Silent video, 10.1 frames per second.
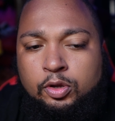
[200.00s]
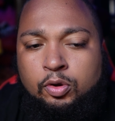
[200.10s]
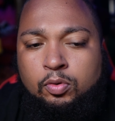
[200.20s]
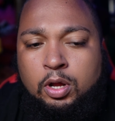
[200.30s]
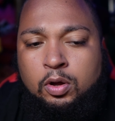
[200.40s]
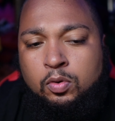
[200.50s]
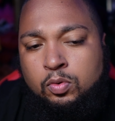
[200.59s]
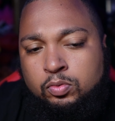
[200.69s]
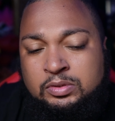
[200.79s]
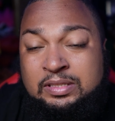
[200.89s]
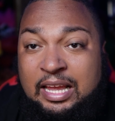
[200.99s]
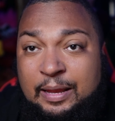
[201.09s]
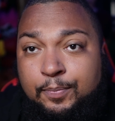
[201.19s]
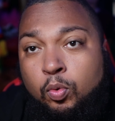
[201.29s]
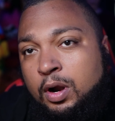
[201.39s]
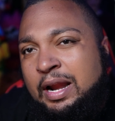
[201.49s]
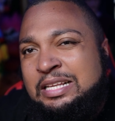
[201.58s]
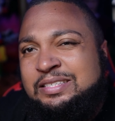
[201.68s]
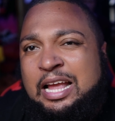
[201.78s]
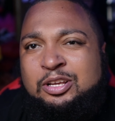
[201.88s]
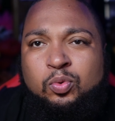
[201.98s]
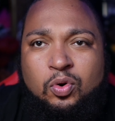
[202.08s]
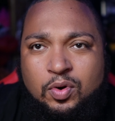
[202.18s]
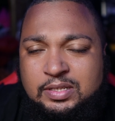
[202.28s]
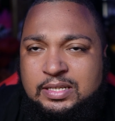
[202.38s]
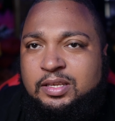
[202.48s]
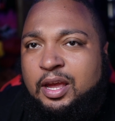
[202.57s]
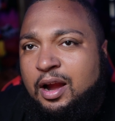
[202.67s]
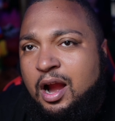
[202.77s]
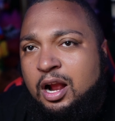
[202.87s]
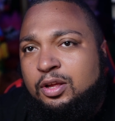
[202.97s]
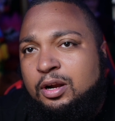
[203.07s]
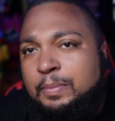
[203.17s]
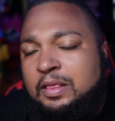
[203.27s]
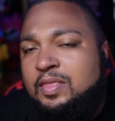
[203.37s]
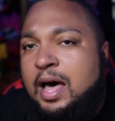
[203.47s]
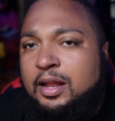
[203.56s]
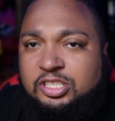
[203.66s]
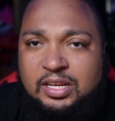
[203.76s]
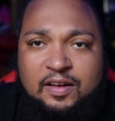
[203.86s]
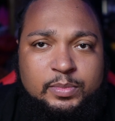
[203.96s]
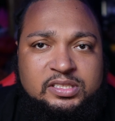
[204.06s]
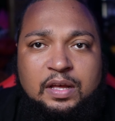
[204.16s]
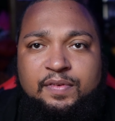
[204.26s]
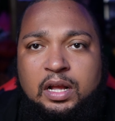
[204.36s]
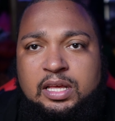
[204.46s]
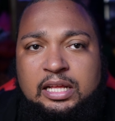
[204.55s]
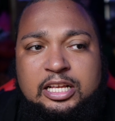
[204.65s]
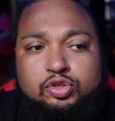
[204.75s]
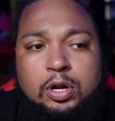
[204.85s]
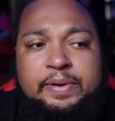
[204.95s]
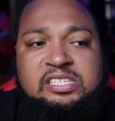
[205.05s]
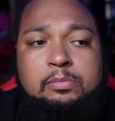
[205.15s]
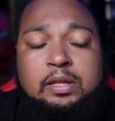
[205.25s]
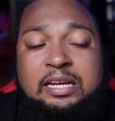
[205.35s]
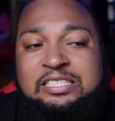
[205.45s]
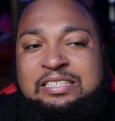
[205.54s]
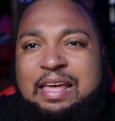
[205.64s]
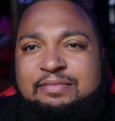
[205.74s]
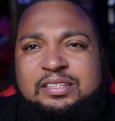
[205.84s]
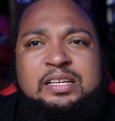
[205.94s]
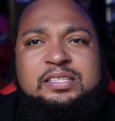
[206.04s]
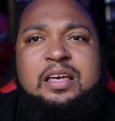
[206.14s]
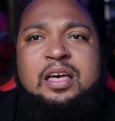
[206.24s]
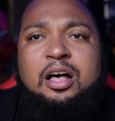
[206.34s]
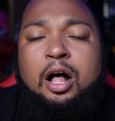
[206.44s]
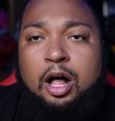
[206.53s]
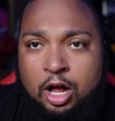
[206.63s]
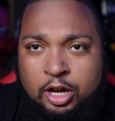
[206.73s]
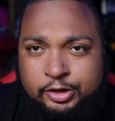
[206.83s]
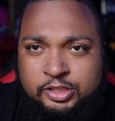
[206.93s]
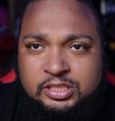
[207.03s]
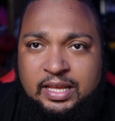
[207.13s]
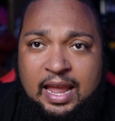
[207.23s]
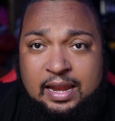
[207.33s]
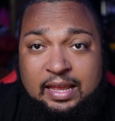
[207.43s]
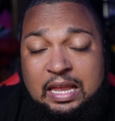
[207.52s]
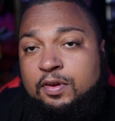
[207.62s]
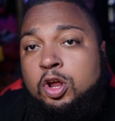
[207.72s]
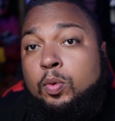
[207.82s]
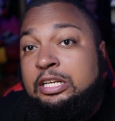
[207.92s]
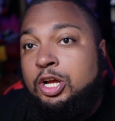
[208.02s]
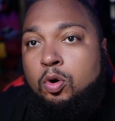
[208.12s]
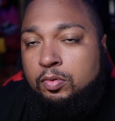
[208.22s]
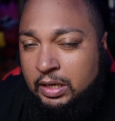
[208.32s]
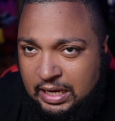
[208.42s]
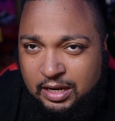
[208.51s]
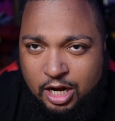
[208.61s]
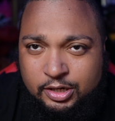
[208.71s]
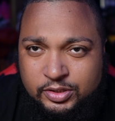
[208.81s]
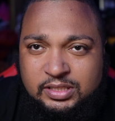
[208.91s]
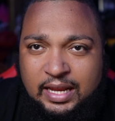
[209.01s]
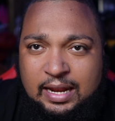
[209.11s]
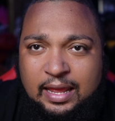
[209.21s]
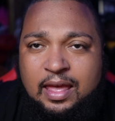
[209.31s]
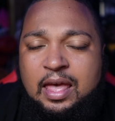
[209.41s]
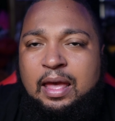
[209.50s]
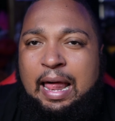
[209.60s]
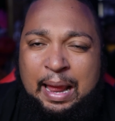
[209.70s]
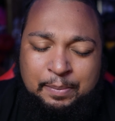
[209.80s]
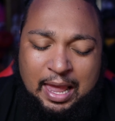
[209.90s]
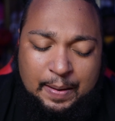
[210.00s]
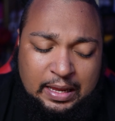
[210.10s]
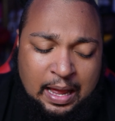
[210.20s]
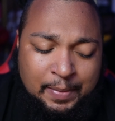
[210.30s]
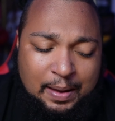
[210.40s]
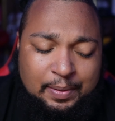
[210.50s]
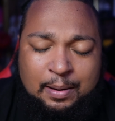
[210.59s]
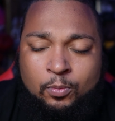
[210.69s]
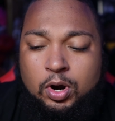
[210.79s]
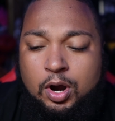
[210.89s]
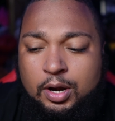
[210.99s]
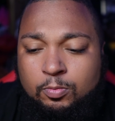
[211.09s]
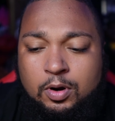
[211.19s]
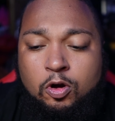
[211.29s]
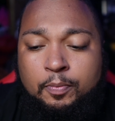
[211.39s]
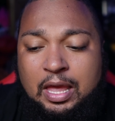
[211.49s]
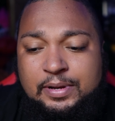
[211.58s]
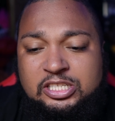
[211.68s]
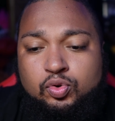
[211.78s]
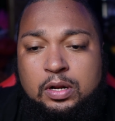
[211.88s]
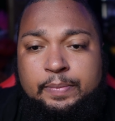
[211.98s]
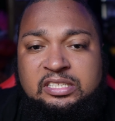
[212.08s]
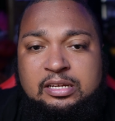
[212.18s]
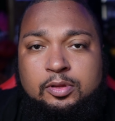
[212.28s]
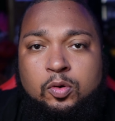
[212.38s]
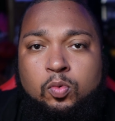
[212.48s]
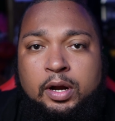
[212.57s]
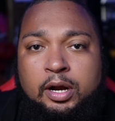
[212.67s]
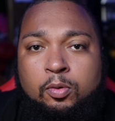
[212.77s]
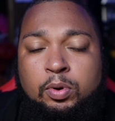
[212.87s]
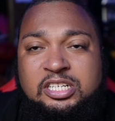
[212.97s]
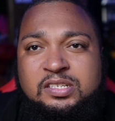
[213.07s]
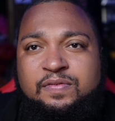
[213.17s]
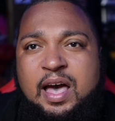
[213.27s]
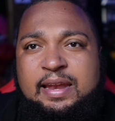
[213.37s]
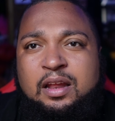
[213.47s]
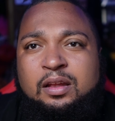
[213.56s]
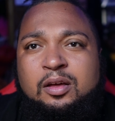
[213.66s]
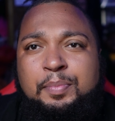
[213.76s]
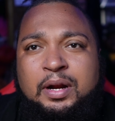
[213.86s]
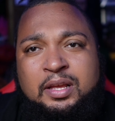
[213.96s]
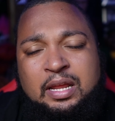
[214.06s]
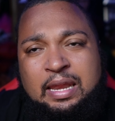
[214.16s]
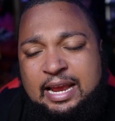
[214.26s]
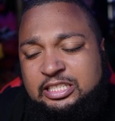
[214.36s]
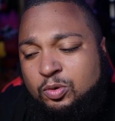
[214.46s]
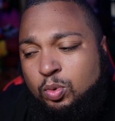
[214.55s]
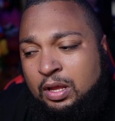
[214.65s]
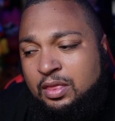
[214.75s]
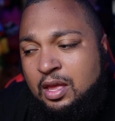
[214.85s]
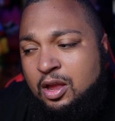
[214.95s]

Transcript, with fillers: you know, deep where it's like it ruins his character, the mythology of him and stuff like that. I think it's going to be something that just gives us uh, understanding, even though we don't need an understanding. Like maybe, maybe I'm wording wrong. Maybe it's just going to be something where we just find out a little bit of the connection with